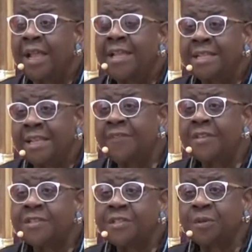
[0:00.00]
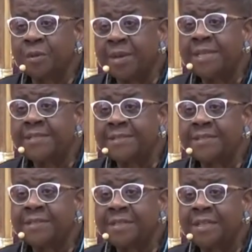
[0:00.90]
and give us the
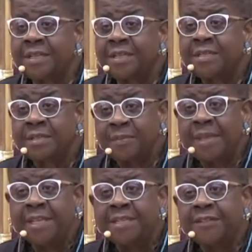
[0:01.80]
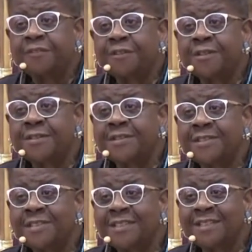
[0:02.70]
grace to make a
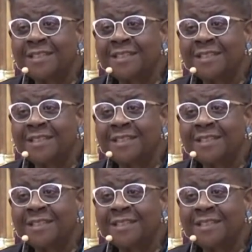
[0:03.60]
difference.